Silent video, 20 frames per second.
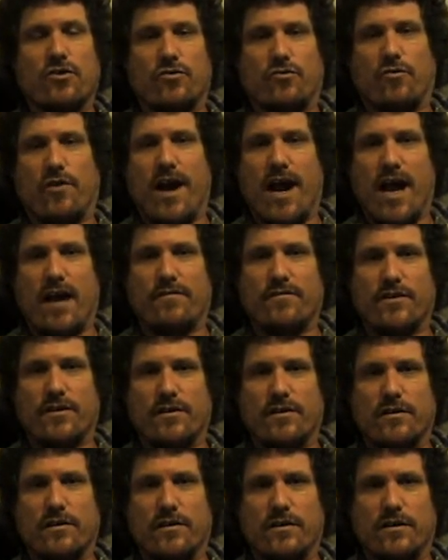craft.
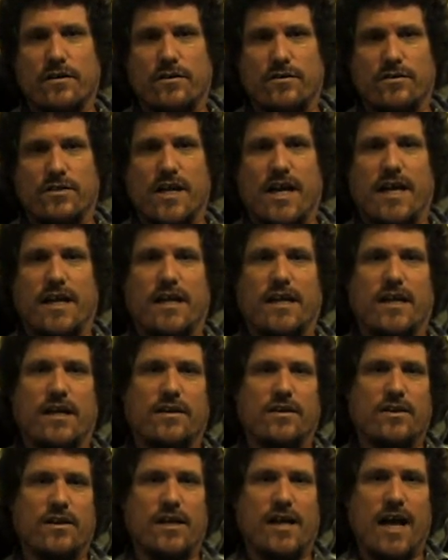You take it
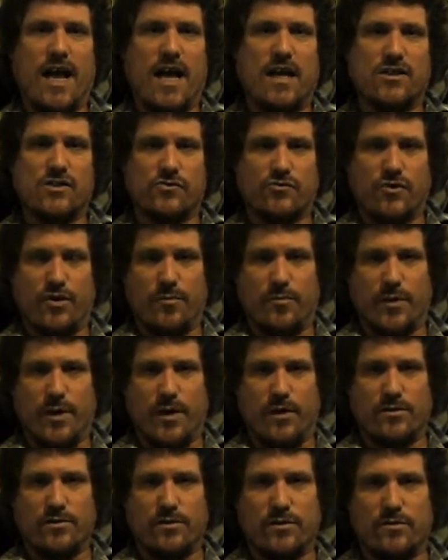into the asteroid
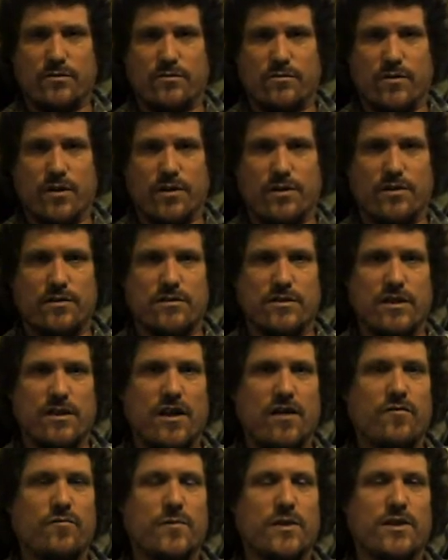belt where there's
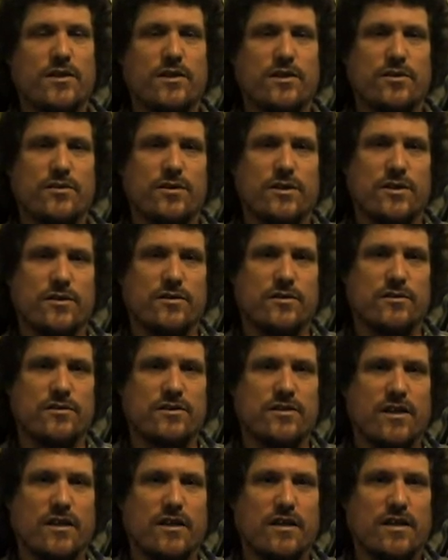enough
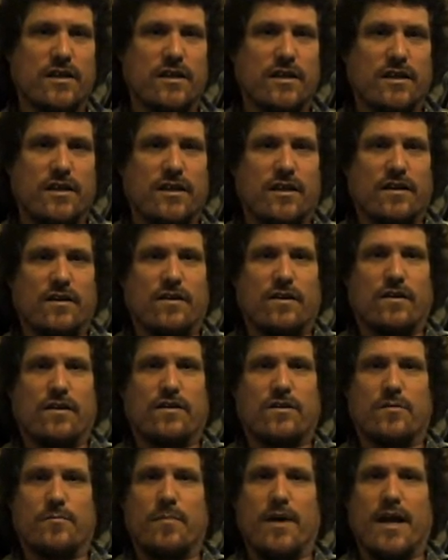materials
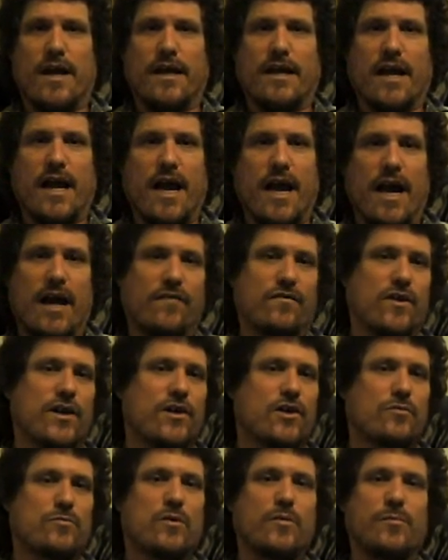to make
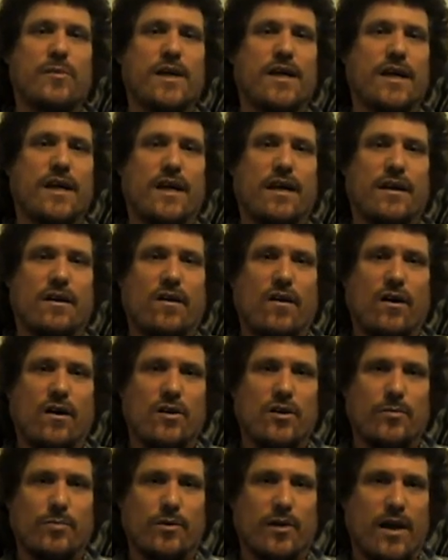every human being
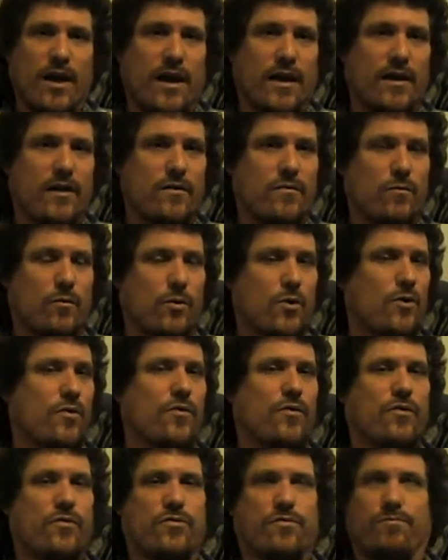on the planet
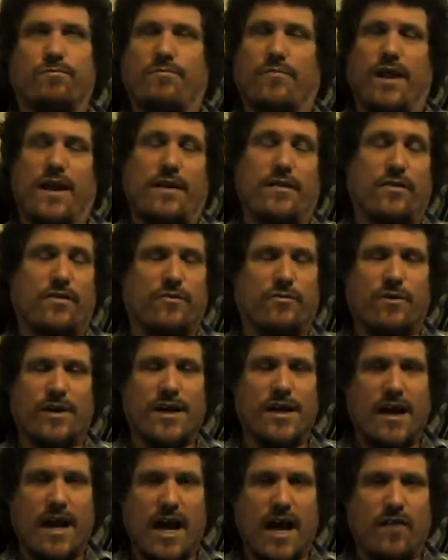worth like
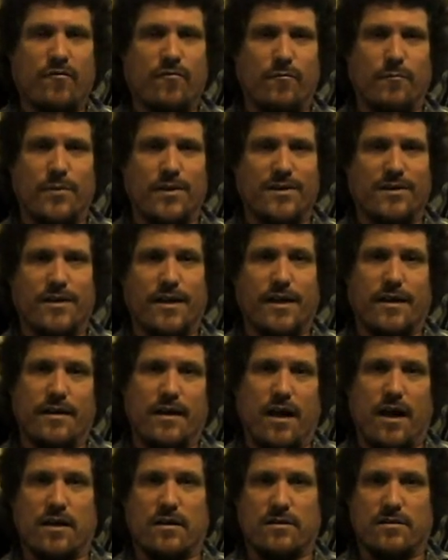$3.5
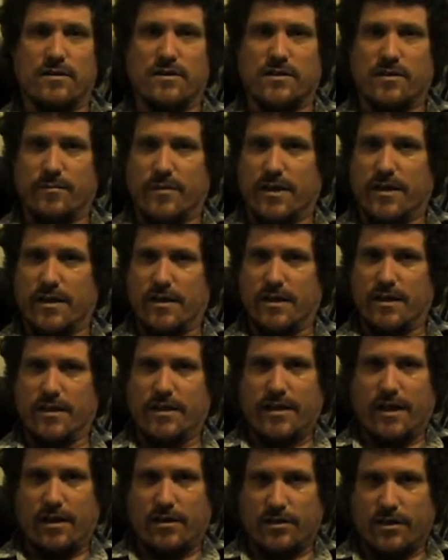billion. Somebody did
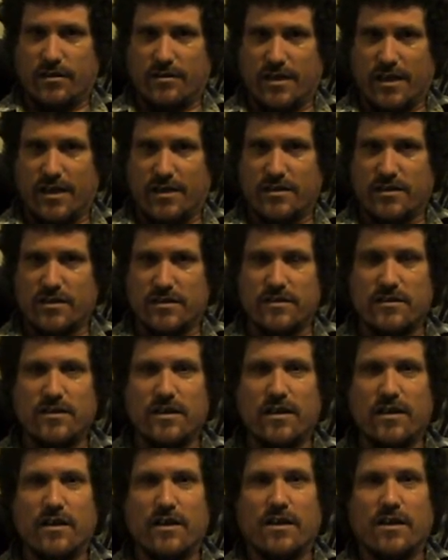the calculations.